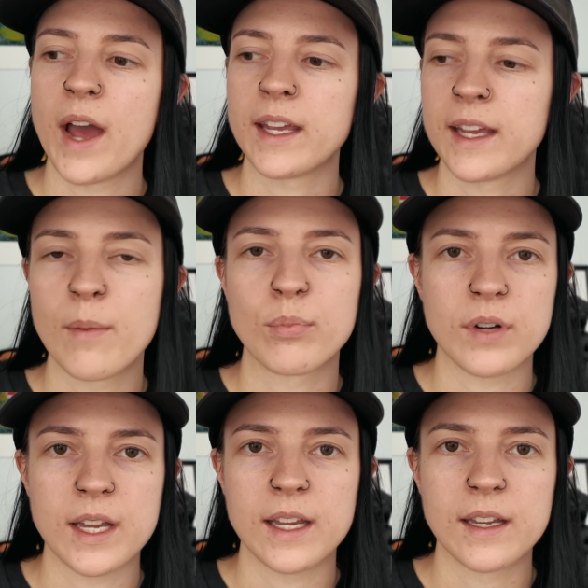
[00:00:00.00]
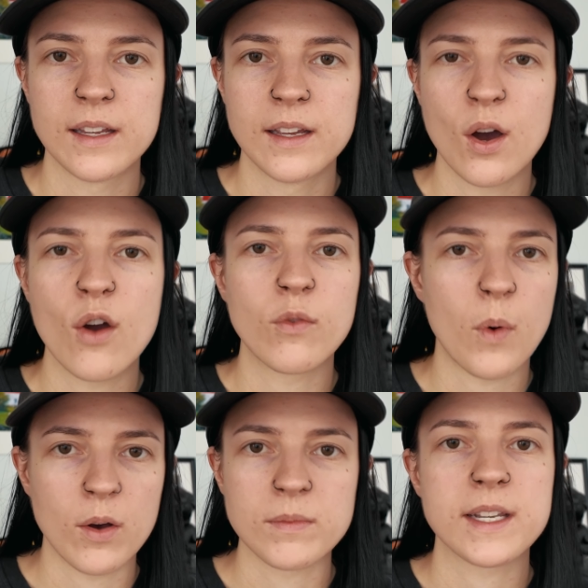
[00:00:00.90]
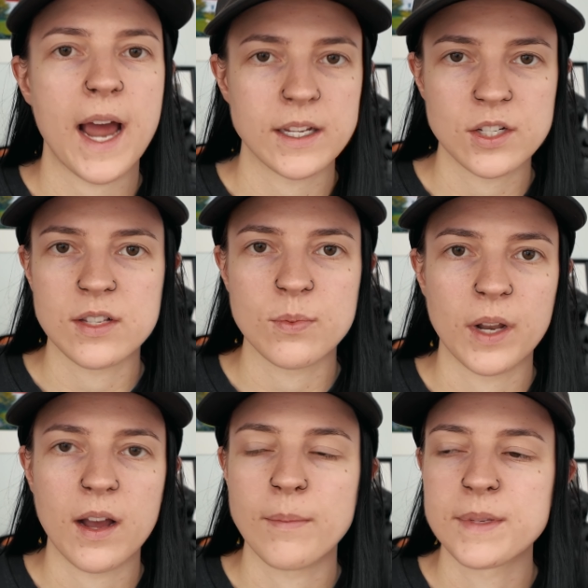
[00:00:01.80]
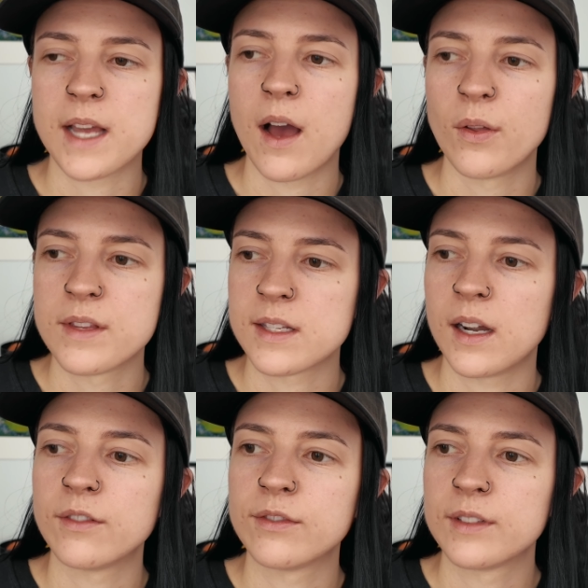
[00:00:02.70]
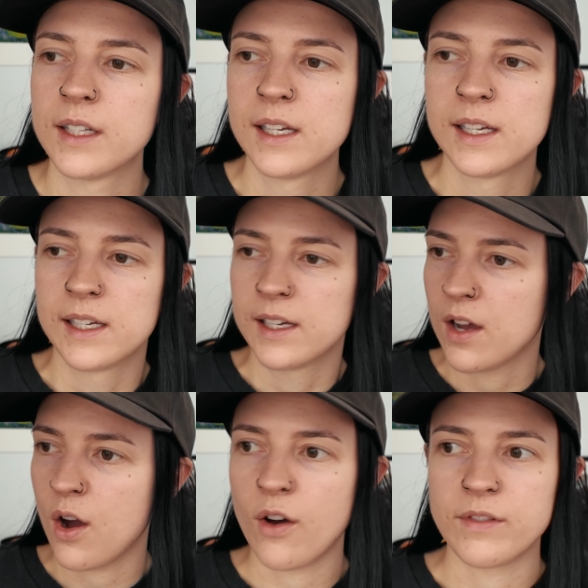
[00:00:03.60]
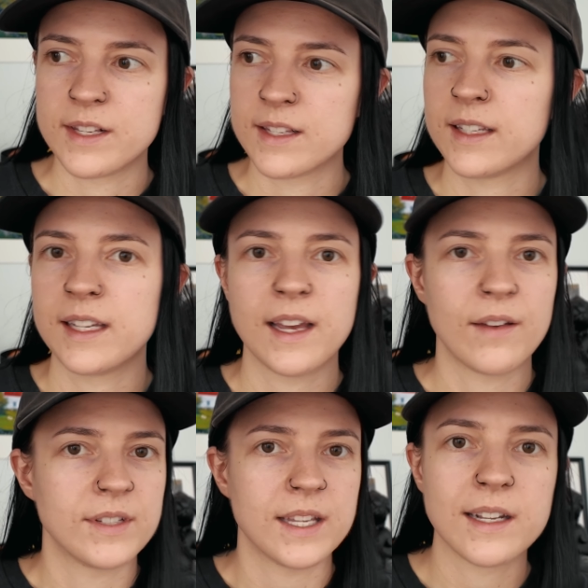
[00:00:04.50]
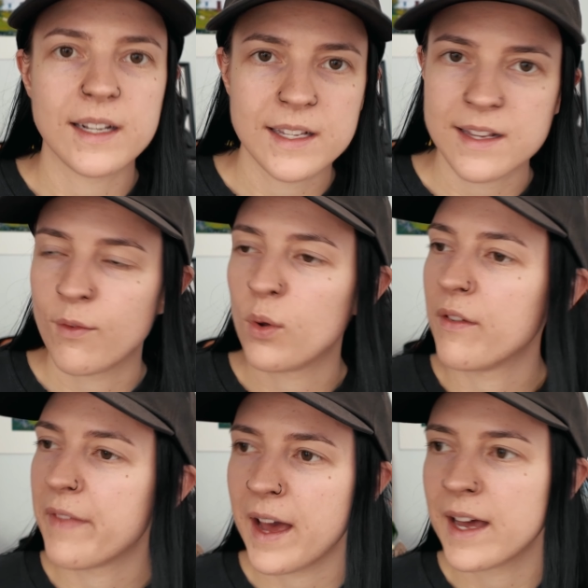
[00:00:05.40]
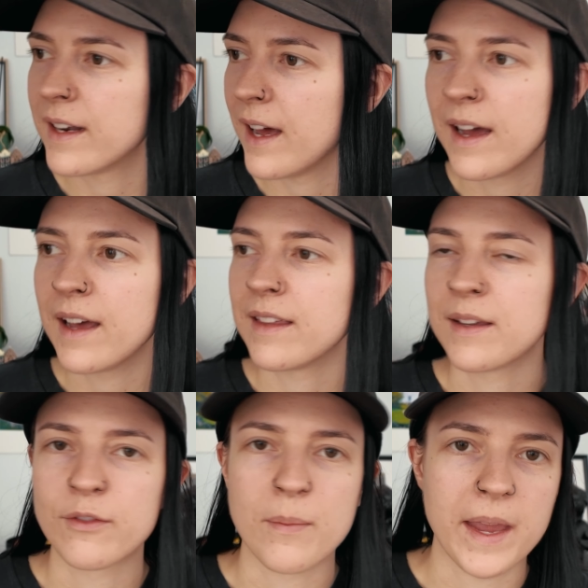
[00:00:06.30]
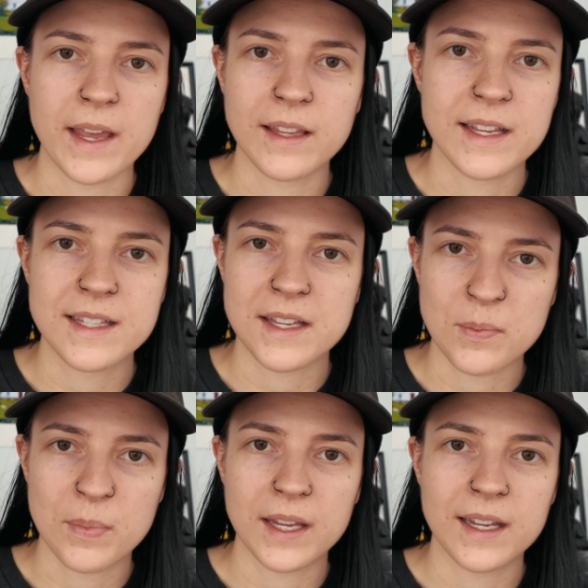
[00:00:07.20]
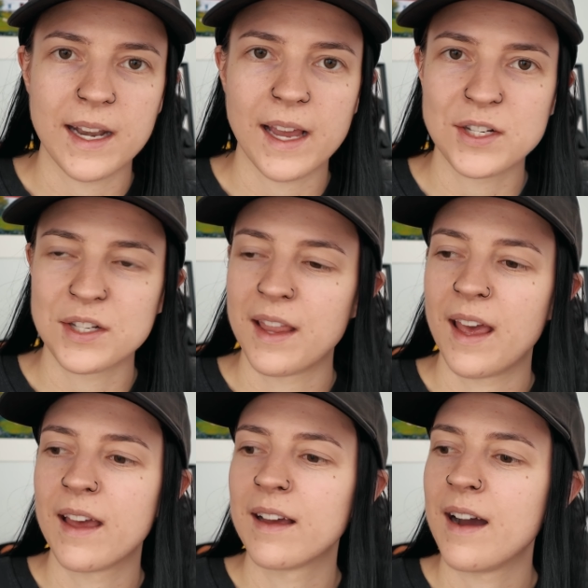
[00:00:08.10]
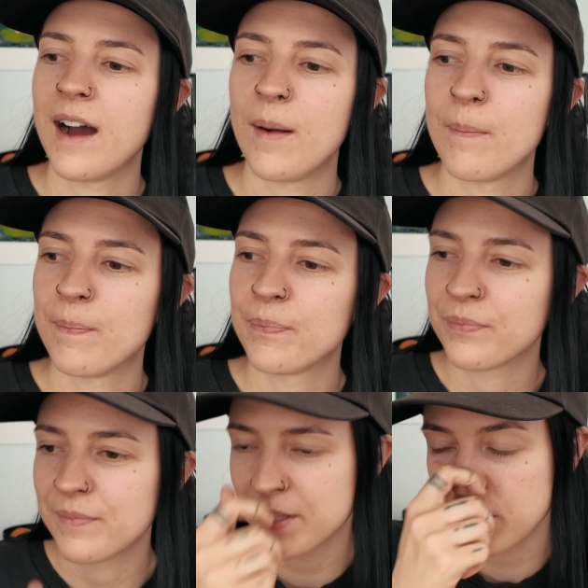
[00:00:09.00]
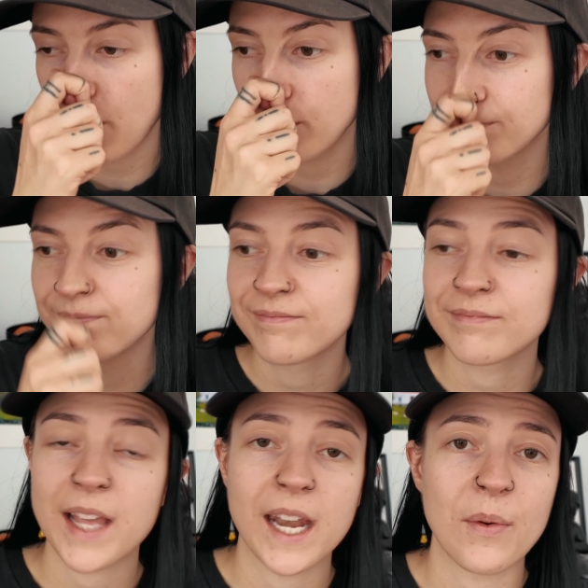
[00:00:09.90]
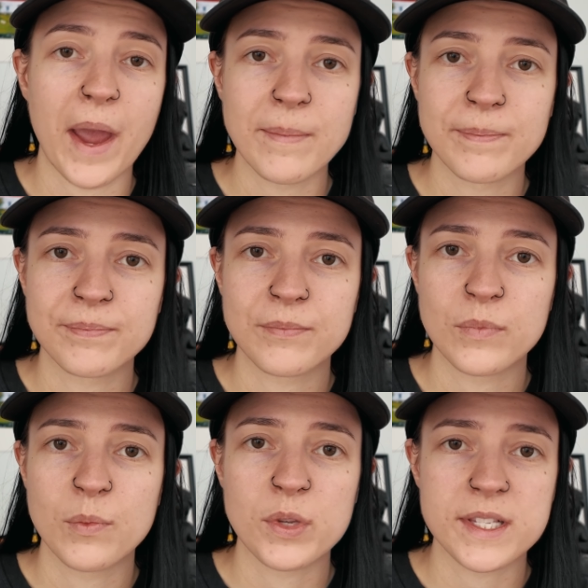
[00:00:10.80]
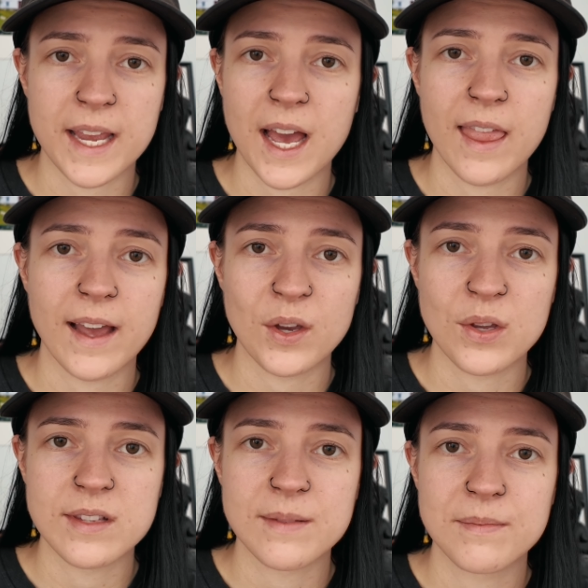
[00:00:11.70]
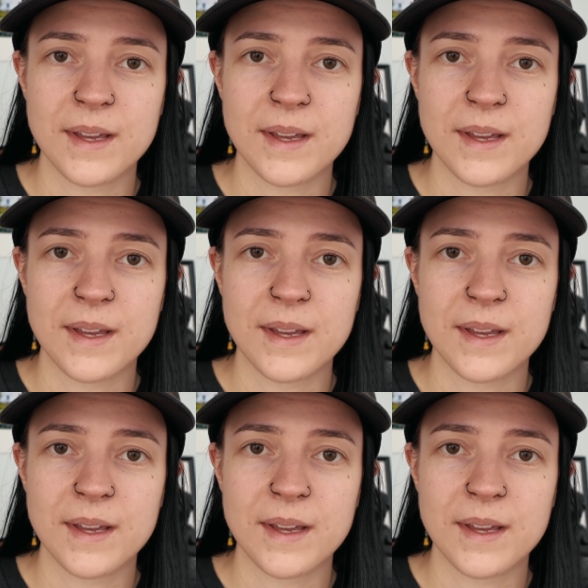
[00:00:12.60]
I can get pretty overwhelmed and anxious when it comes to health stuff. Obviously have tinnitus, have all of that. I think for me at least there's a big connection there. So anyway, we'll see how that goes.